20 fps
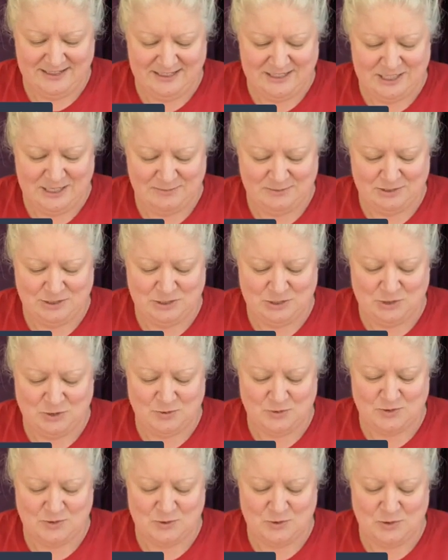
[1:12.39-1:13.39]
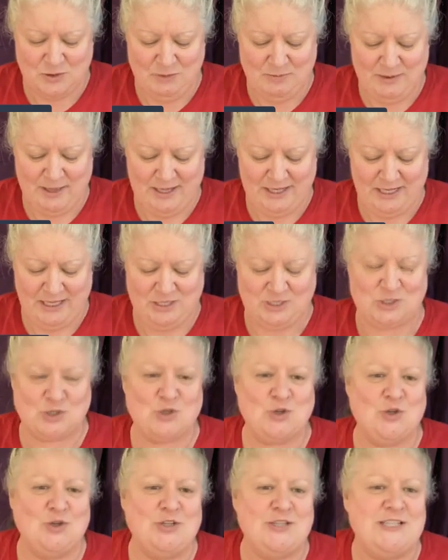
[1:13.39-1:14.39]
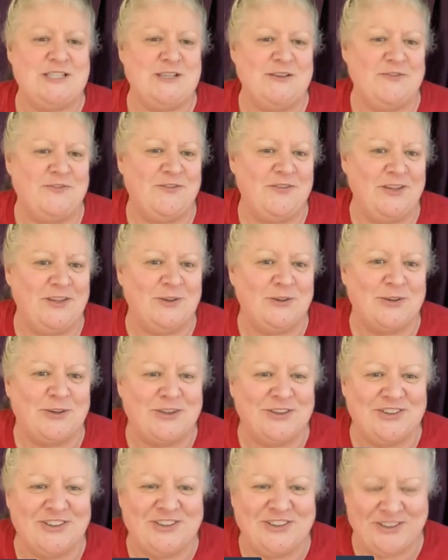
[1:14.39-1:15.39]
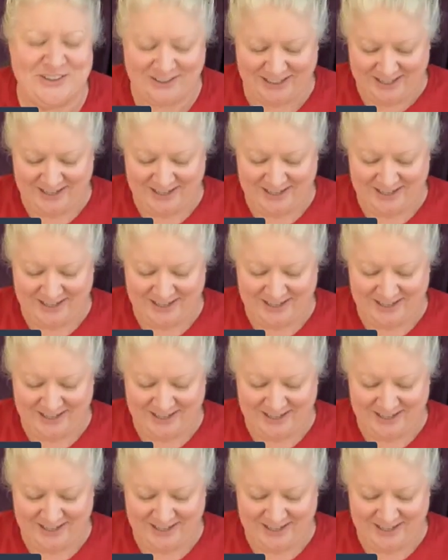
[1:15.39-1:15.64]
chapter two, was all about it's good to feel good.